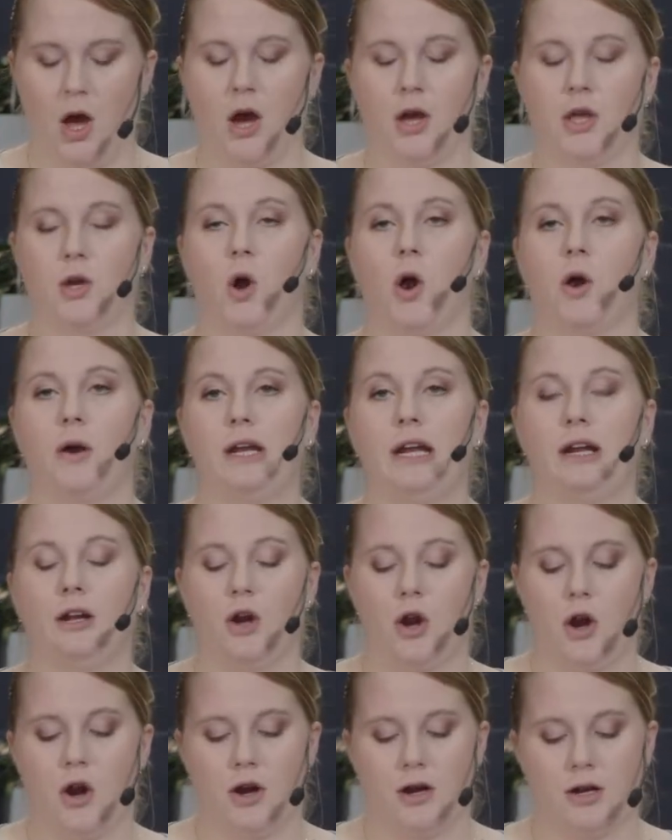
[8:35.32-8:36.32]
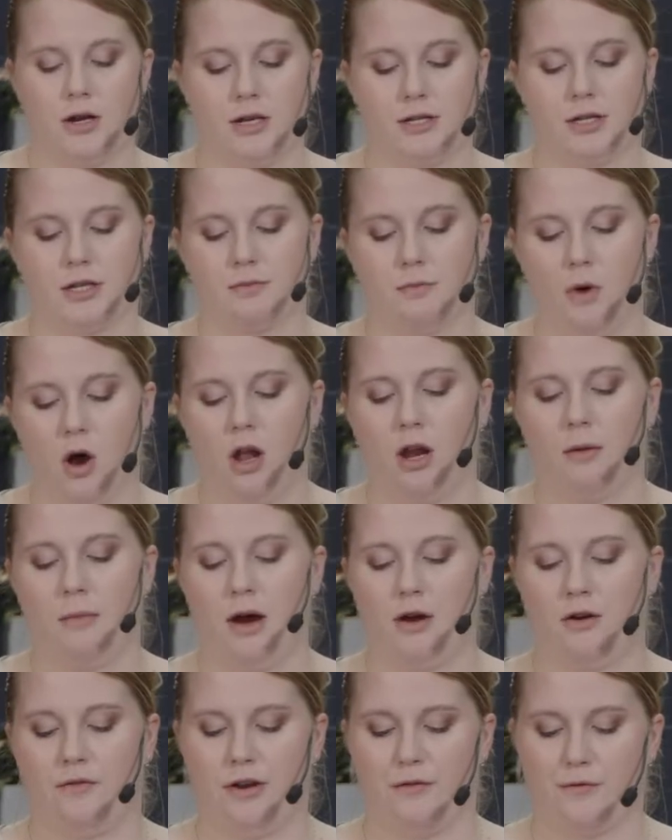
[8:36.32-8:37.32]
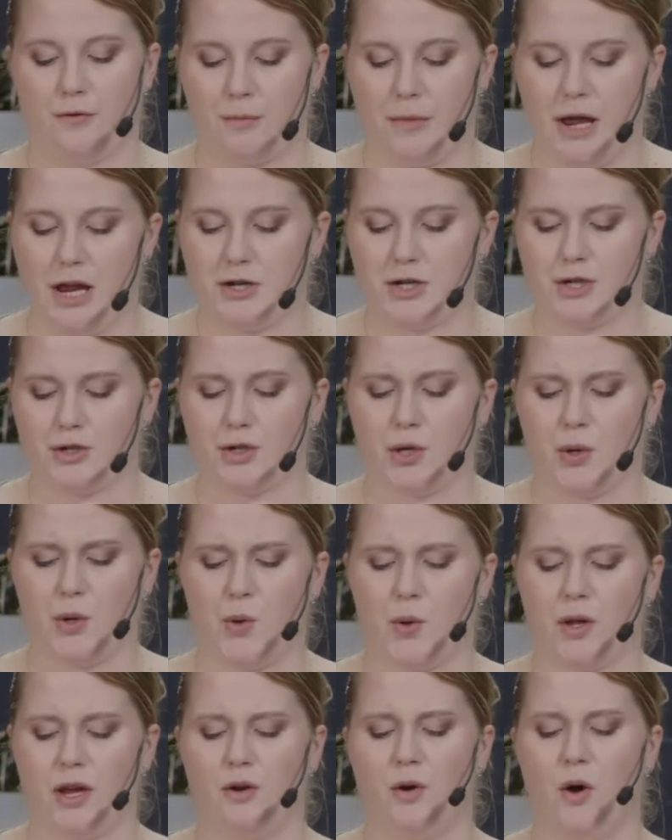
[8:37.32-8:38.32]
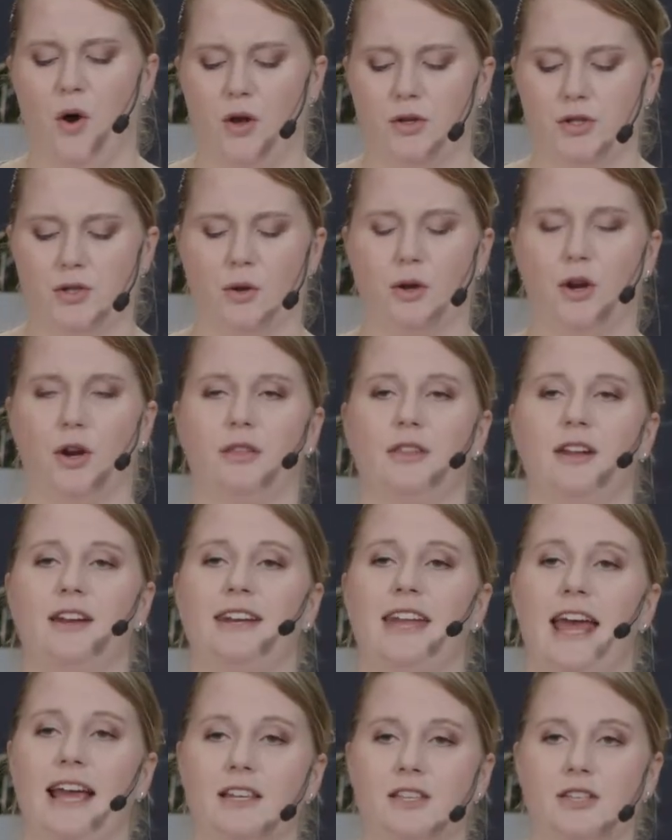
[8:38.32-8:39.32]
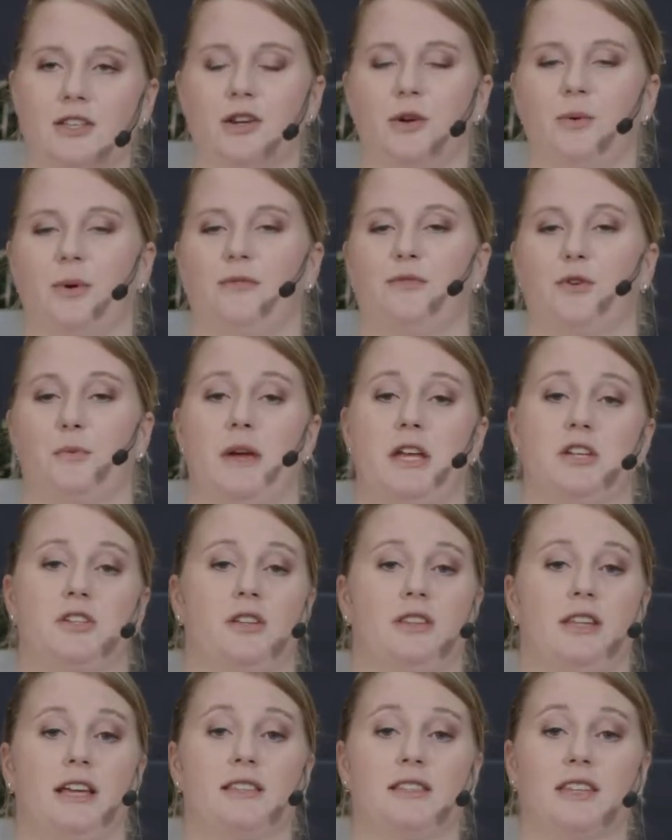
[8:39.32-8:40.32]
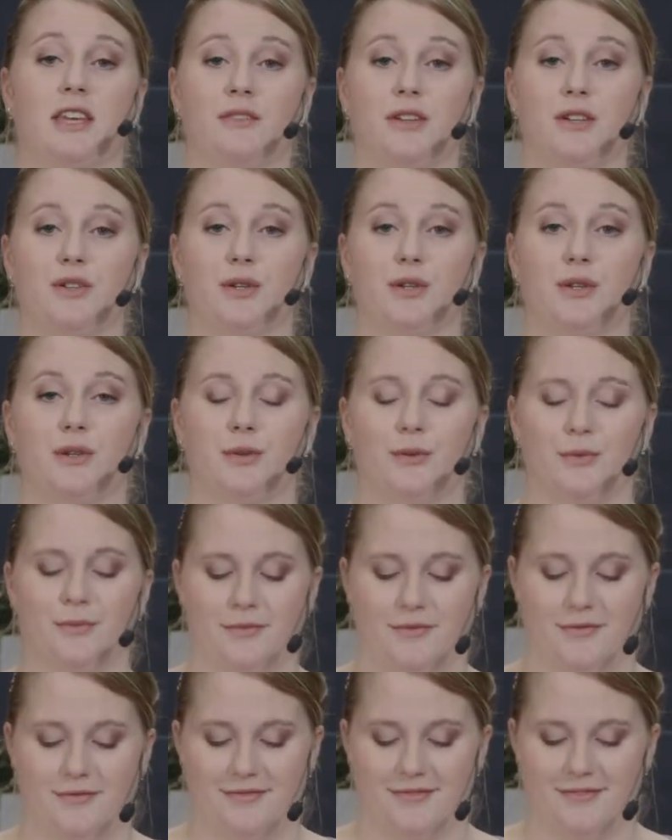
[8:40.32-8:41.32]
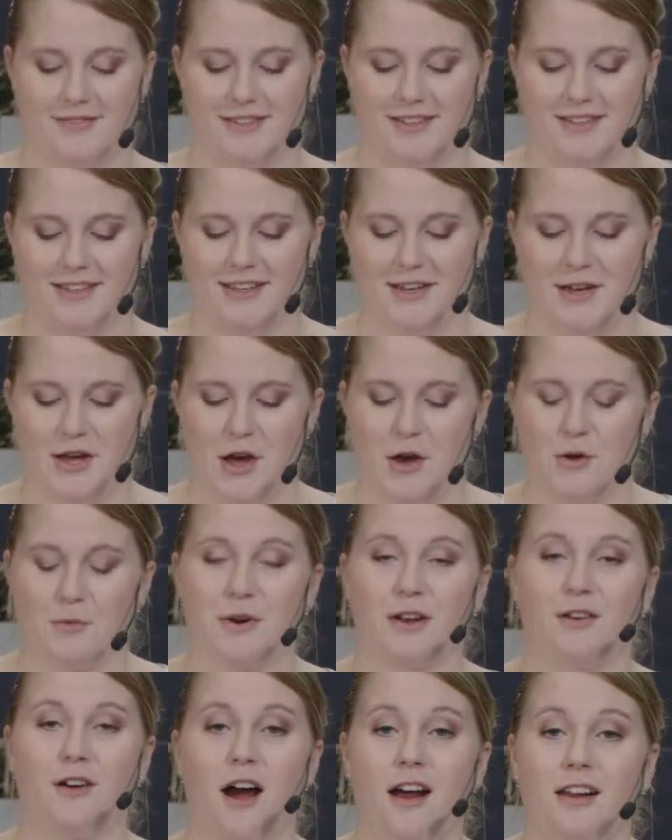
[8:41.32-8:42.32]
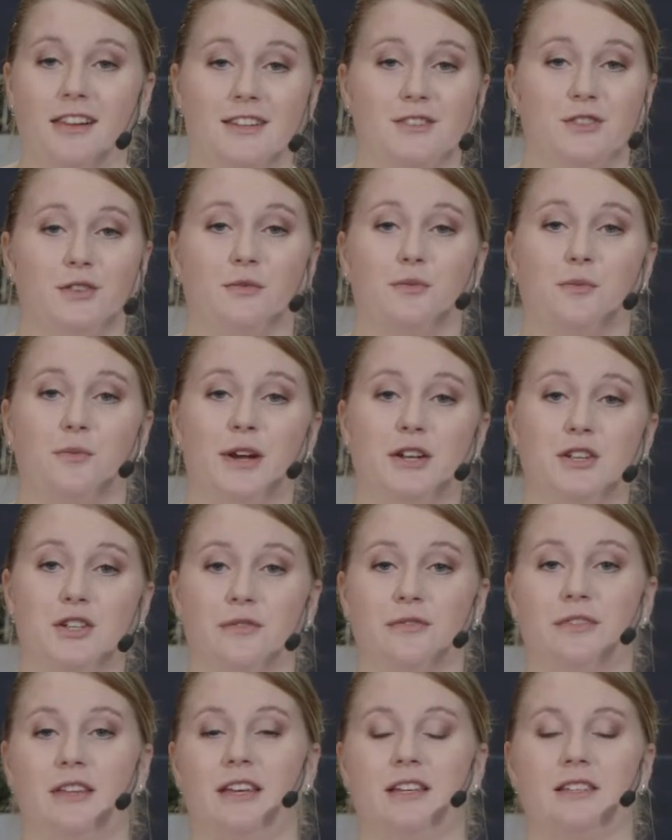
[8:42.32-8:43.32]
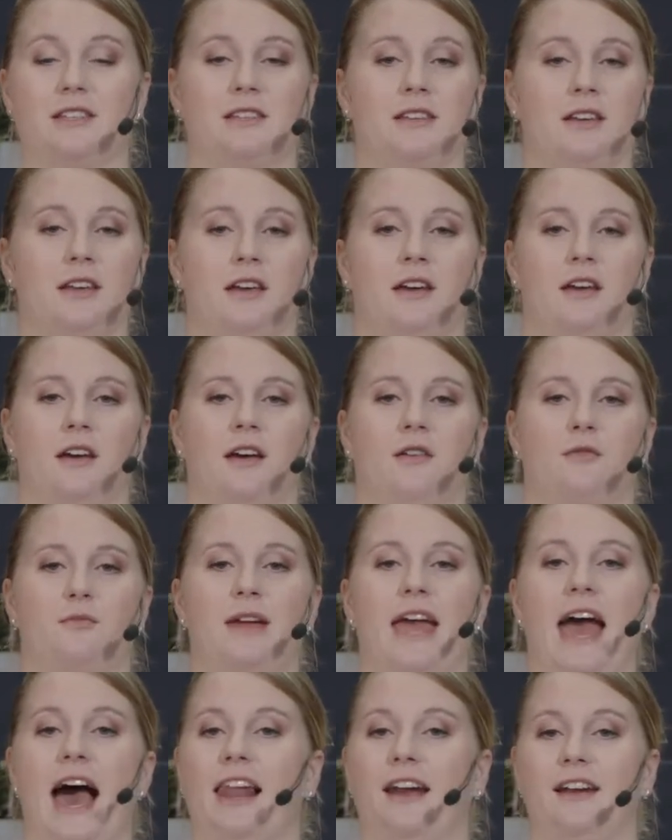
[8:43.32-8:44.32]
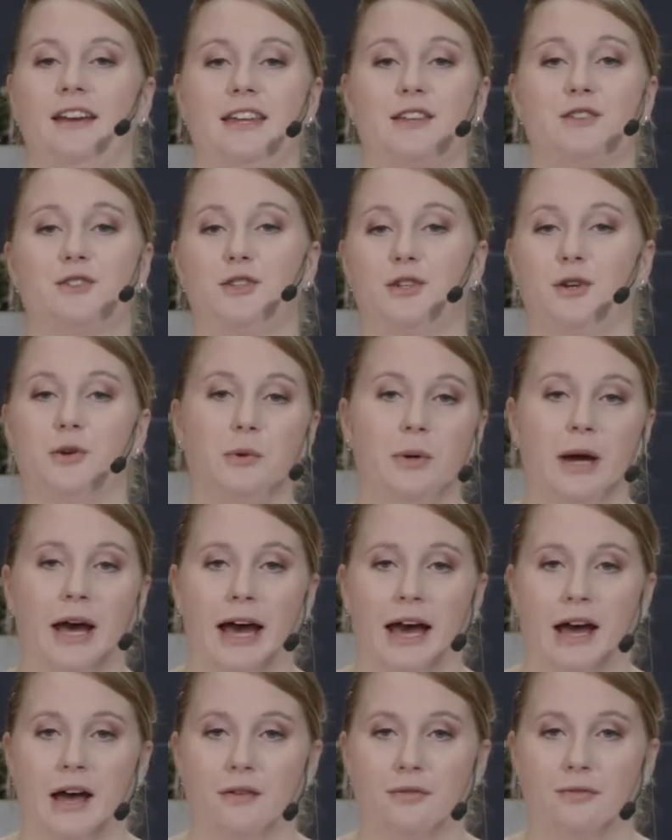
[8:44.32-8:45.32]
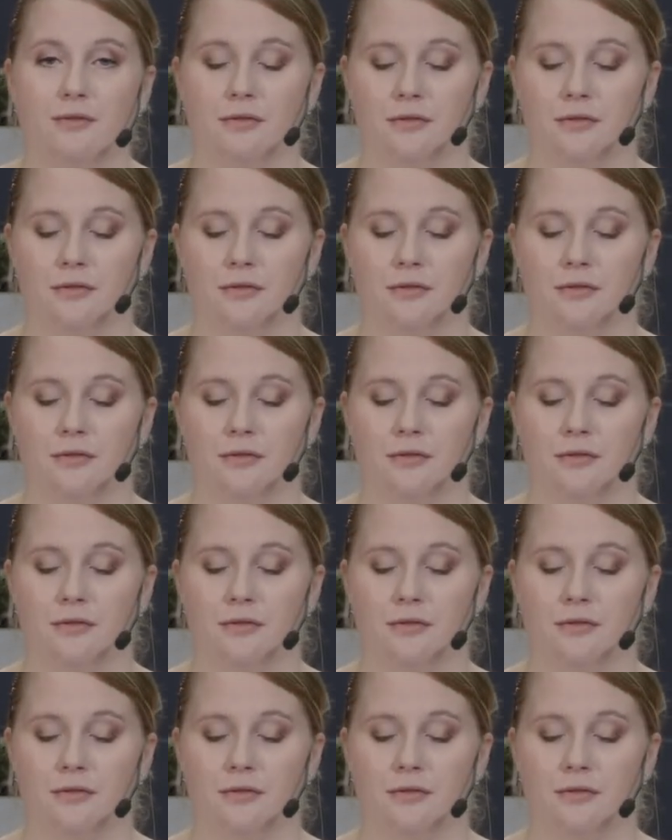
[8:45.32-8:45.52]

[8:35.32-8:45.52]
You already learned a small amount of information, so you can also learn the next new information that's given to you. Regardless of which of these realities you have,